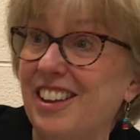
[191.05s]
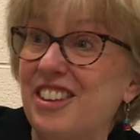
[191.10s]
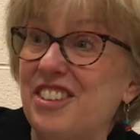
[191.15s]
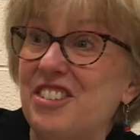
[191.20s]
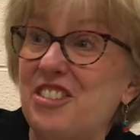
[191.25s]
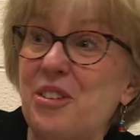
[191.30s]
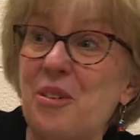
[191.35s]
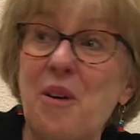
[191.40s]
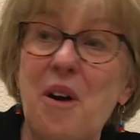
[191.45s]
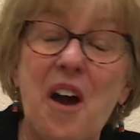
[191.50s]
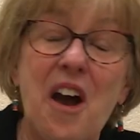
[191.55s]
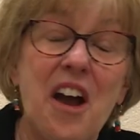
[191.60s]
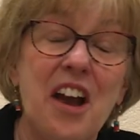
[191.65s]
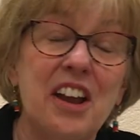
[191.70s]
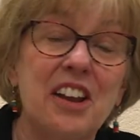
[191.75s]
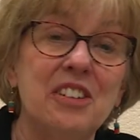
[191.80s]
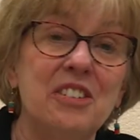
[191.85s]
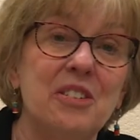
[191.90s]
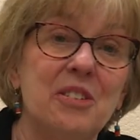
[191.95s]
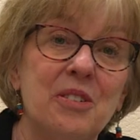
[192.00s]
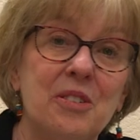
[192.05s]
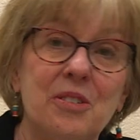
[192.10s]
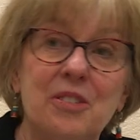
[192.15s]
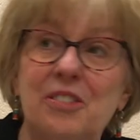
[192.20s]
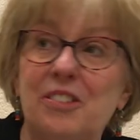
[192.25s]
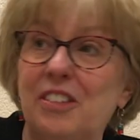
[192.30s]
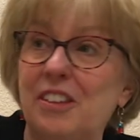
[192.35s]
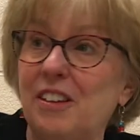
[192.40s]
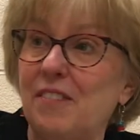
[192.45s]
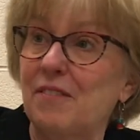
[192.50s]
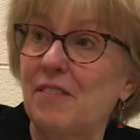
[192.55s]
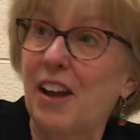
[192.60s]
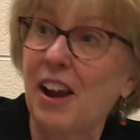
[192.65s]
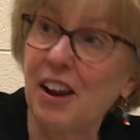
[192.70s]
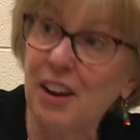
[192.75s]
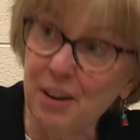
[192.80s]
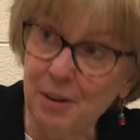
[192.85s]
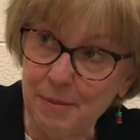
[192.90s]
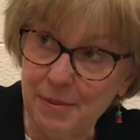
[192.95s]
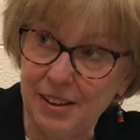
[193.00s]
So I nurse the
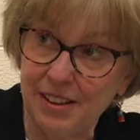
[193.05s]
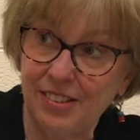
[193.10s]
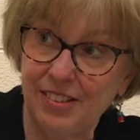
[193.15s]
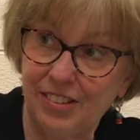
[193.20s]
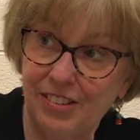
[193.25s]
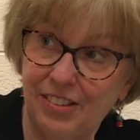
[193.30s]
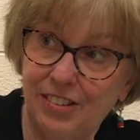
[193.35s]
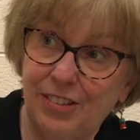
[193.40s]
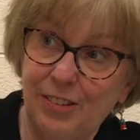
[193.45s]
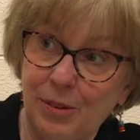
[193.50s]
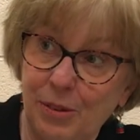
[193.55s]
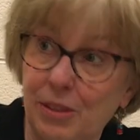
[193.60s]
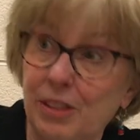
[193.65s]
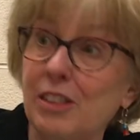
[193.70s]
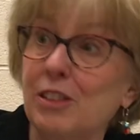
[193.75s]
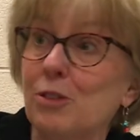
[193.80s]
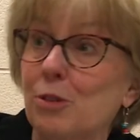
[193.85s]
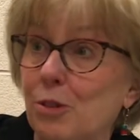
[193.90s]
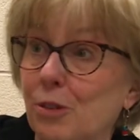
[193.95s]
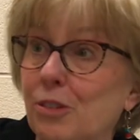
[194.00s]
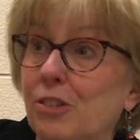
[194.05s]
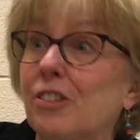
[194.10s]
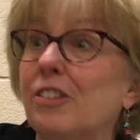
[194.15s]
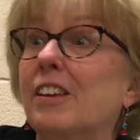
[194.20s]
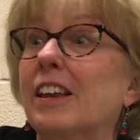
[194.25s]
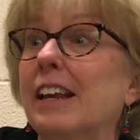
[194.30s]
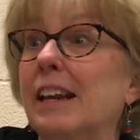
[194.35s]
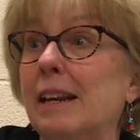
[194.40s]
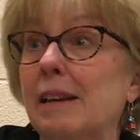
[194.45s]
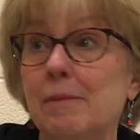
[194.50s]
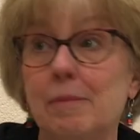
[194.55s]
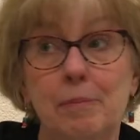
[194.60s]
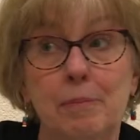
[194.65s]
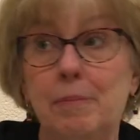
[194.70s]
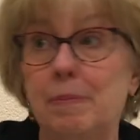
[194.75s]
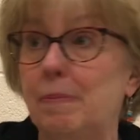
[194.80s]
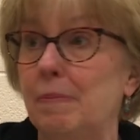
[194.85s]
environments so that nurses can